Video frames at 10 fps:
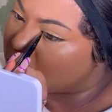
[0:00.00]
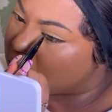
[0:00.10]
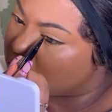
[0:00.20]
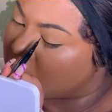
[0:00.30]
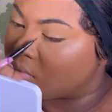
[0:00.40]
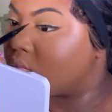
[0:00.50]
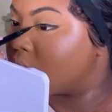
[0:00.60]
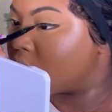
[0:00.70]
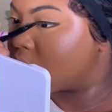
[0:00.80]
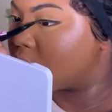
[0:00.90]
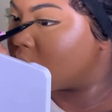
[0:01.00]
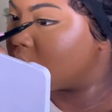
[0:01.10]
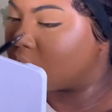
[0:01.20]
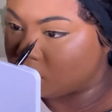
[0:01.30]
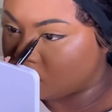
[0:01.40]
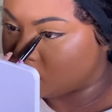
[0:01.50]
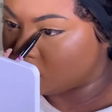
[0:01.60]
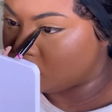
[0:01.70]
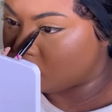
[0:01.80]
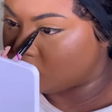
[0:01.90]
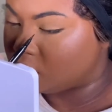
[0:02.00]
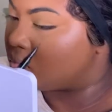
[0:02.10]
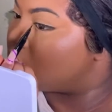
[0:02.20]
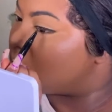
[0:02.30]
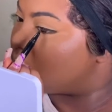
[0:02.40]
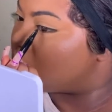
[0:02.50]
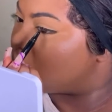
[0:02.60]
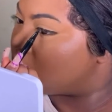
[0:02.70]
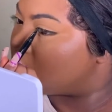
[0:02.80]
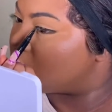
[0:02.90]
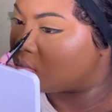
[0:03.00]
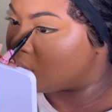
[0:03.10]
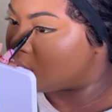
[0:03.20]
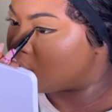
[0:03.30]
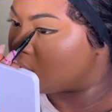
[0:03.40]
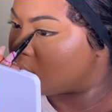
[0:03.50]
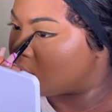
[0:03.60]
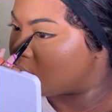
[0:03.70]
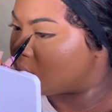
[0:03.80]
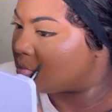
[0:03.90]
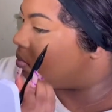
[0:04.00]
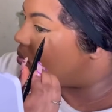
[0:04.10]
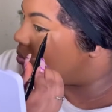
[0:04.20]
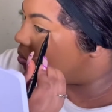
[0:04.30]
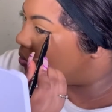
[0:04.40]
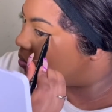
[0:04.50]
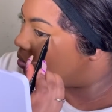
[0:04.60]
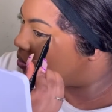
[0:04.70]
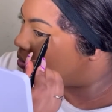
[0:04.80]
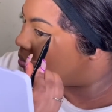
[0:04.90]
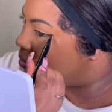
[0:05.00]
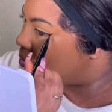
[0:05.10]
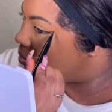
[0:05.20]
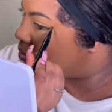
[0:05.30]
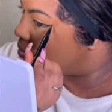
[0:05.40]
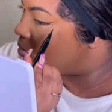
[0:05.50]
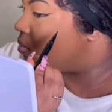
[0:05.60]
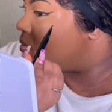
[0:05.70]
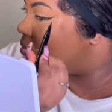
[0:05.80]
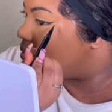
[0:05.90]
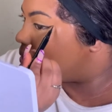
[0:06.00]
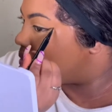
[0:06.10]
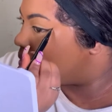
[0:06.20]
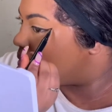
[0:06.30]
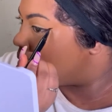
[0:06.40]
go-to every day if I'm going out and I don't feel like putting much makeup on. This is it.